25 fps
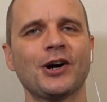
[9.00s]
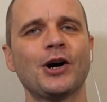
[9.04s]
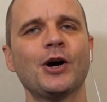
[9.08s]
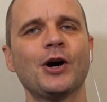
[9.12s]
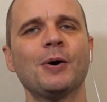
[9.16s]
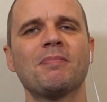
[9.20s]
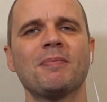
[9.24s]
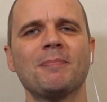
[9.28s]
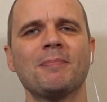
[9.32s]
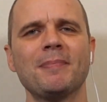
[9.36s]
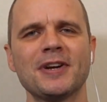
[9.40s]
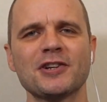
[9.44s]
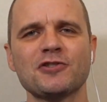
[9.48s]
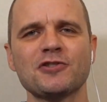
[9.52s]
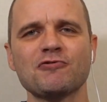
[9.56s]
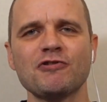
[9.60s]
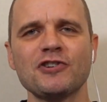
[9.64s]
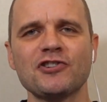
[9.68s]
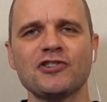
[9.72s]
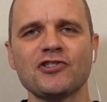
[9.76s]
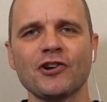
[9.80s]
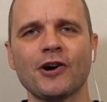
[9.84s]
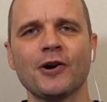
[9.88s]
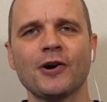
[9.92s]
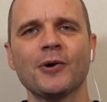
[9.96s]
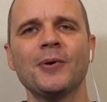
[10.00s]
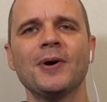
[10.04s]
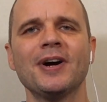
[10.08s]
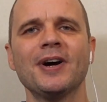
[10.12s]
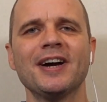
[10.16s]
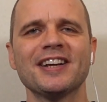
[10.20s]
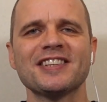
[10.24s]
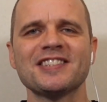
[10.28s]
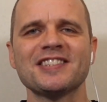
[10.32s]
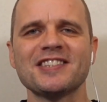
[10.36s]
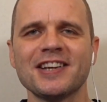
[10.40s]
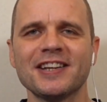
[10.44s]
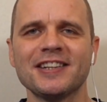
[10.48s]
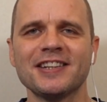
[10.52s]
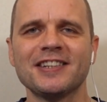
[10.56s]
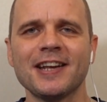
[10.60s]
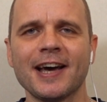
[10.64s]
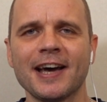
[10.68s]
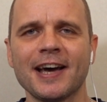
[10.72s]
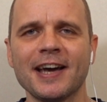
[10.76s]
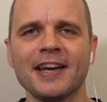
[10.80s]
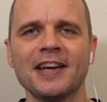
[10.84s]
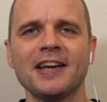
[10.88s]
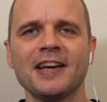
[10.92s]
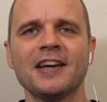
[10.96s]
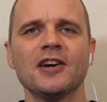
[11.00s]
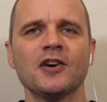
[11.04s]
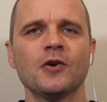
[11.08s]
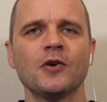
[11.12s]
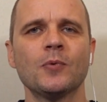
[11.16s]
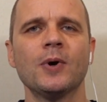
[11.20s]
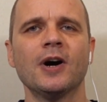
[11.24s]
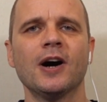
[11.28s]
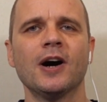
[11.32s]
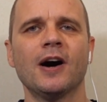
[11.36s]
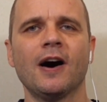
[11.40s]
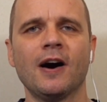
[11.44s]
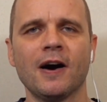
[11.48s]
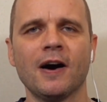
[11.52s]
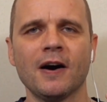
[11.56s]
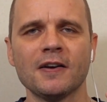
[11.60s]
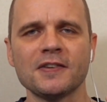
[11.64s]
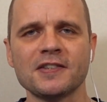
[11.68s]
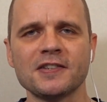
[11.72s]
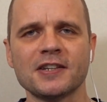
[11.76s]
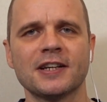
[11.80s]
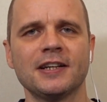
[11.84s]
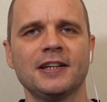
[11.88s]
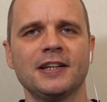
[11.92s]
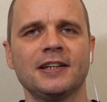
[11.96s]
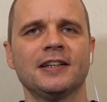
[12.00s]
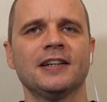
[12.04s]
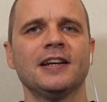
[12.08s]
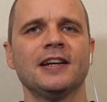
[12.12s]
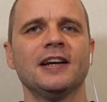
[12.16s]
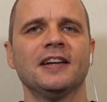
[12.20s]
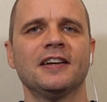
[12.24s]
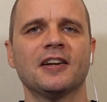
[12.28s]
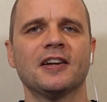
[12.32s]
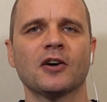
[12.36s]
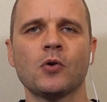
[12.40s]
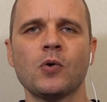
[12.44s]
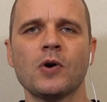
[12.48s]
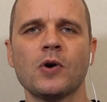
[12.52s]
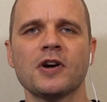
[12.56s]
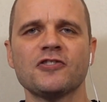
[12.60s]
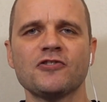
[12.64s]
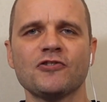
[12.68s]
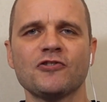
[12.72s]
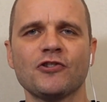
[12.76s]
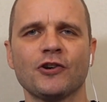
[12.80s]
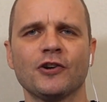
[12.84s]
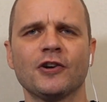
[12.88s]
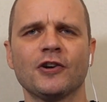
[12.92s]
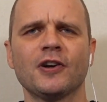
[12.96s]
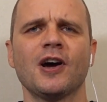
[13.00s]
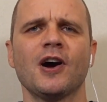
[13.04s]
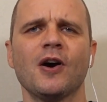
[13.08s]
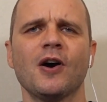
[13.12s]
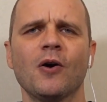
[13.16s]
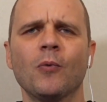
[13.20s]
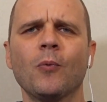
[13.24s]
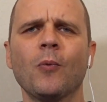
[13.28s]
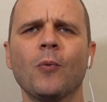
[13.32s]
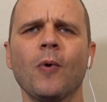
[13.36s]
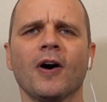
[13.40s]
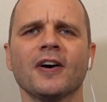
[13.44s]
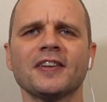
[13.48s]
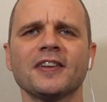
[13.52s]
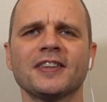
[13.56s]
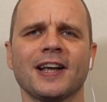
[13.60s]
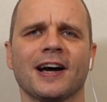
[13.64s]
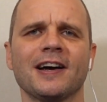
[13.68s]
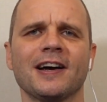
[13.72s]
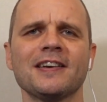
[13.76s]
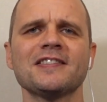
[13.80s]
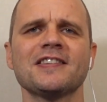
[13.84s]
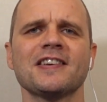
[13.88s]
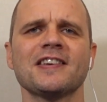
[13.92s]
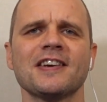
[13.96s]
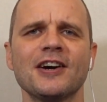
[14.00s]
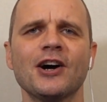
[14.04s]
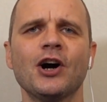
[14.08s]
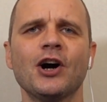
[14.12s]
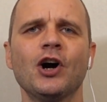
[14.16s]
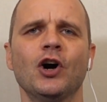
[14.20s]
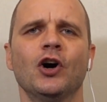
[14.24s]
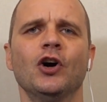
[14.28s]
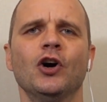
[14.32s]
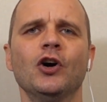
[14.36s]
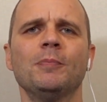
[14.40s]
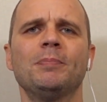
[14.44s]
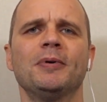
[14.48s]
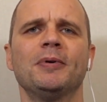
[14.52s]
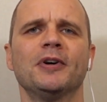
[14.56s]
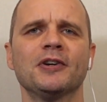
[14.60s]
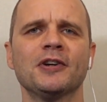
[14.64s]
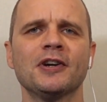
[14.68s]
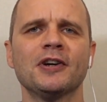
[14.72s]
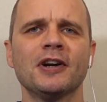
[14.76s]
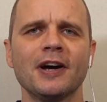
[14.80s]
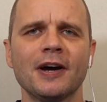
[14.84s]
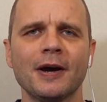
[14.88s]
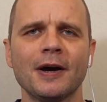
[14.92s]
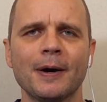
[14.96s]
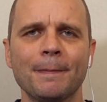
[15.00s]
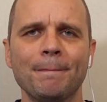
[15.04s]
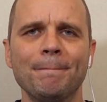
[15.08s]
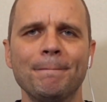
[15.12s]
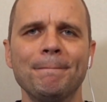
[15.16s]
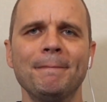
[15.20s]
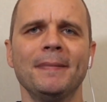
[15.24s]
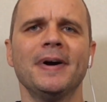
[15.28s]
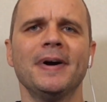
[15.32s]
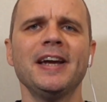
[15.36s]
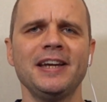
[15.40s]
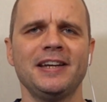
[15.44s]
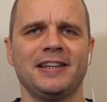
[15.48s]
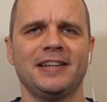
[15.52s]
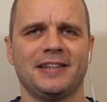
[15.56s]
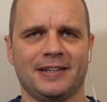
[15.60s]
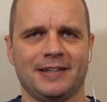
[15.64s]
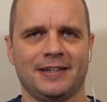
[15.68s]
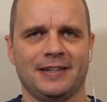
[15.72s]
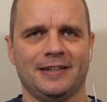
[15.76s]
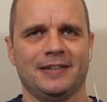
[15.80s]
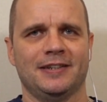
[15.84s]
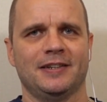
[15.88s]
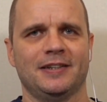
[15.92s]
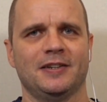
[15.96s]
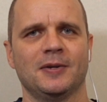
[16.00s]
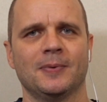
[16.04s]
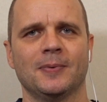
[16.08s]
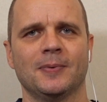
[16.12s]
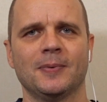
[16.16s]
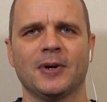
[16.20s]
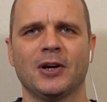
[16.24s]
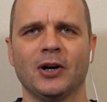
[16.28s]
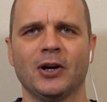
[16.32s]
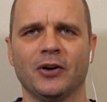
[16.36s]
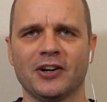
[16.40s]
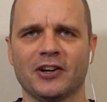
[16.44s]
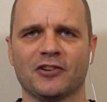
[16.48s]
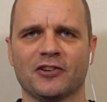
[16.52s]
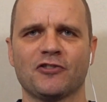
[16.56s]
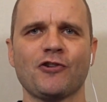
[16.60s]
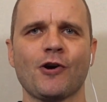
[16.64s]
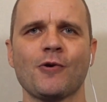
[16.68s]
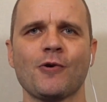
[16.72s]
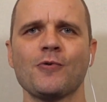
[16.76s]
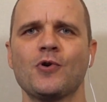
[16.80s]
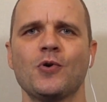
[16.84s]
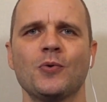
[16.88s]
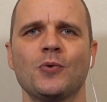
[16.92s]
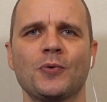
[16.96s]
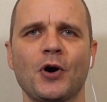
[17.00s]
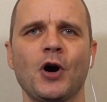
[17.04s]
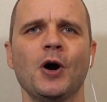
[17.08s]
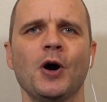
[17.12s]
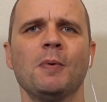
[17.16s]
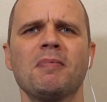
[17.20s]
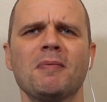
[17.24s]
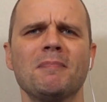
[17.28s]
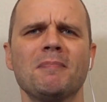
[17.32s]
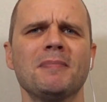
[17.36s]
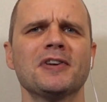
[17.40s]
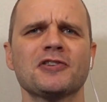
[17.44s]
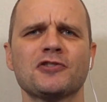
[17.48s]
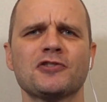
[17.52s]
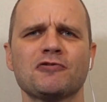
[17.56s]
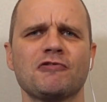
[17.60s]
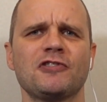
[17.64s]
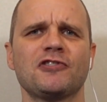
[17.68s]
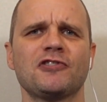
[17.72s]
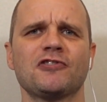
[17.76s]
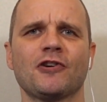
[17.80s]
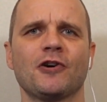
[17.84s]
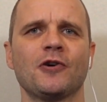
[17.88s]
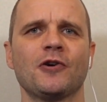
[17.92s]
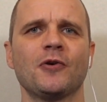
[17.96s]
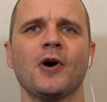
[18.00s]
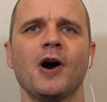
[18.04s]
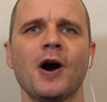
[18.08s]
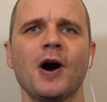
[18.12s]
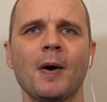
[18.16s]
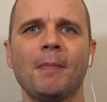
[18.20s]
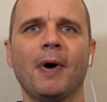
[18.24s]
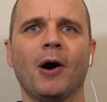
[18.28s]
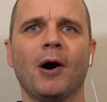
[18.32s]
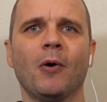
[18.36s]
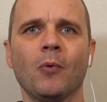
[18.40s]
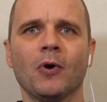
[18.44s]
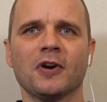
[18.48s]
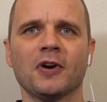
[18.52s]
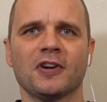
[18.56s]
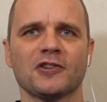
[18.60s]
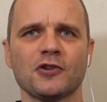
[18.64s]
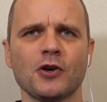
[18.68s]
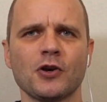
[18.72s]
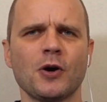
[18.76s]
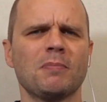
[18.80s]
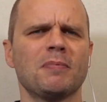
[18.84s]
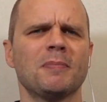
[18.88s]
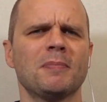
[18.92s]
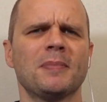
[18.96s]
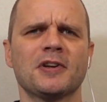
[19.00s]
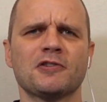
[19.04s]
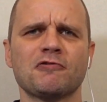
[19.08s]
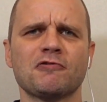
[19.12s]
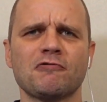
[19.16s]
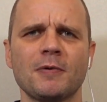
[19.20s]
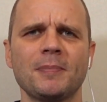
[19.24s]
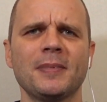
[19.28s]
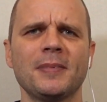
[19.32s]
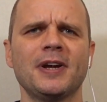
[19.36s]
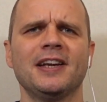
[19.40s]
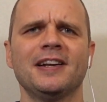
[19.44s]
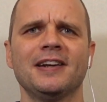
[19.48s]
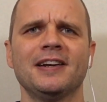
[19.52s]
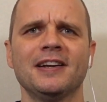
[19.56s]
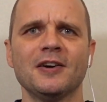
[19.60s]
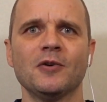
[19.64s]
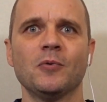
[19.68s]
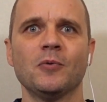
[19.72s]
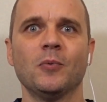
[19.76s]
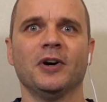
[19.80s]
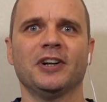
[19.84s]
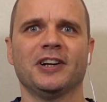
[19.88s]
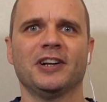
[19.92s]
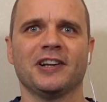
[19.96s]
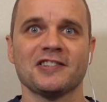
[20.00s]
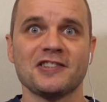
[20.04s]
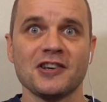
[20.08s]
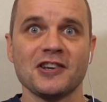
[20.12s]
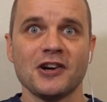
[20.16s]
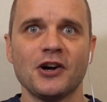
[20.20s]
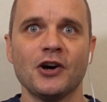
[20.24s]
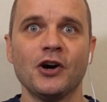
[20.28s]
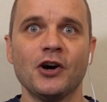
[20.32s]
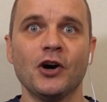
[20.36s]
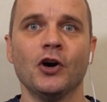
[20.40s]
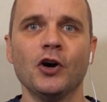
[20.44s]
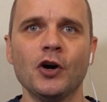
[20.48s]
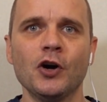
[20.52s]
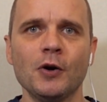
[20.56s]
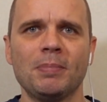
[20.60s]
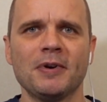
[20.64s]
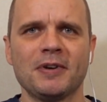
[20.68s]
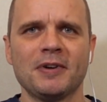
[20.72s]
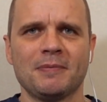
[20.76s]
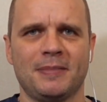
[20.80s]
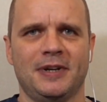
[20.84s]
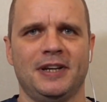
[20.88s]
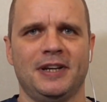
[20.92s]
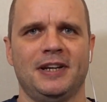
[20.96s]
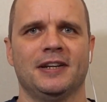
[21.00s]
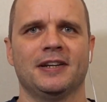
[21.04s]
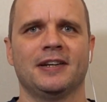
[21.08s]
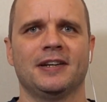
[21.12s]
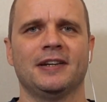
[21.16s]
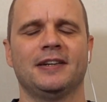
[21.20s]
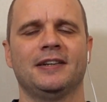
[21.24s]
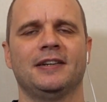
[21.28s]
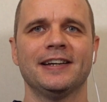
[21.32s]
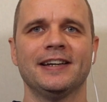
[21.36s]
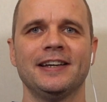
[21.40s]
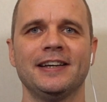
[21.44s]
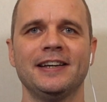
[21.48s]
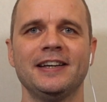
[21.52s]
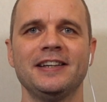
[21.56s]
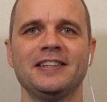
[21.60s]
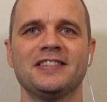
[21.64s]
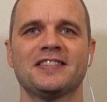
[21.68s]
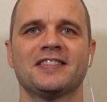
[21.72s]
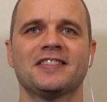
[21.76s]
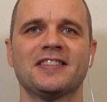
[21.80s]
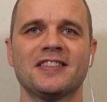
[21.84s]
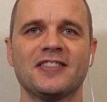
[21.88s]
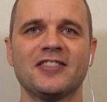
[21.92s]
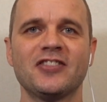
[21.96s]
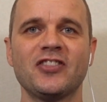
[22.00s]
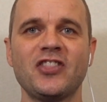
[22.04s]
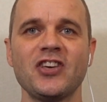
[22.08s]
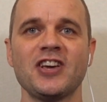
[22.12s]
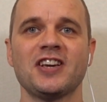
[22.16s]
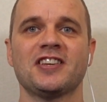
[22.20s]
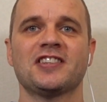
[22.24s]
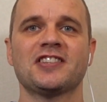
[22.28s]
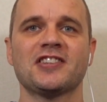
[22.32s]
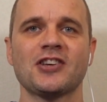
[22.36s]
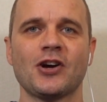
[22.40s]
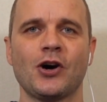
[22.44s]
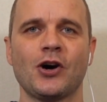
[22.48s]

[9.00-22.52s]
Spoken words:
the Urban Ministry Show. Today we're asking the question, what does urban mean? We've got a show called Urban Ministry Show, but what does urban ministry mean? What does urban mean? Is this